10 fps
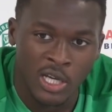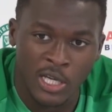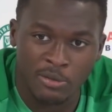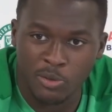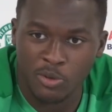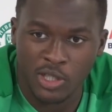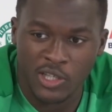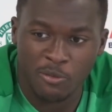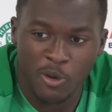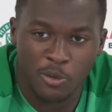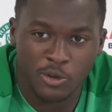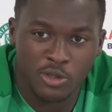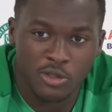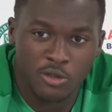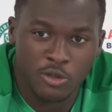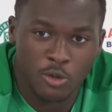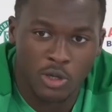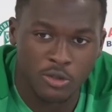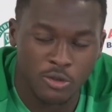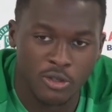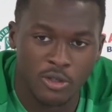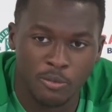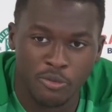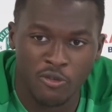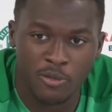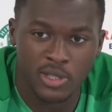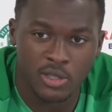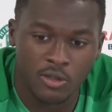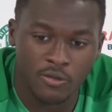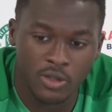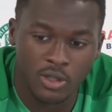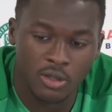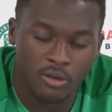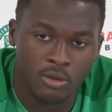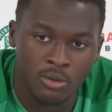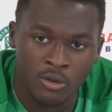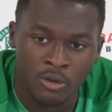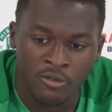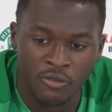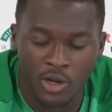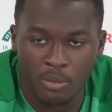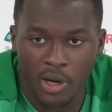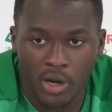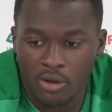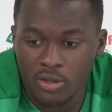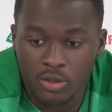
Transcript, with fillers: Hibs want to give me opportunities to actually improve myself and then further my career.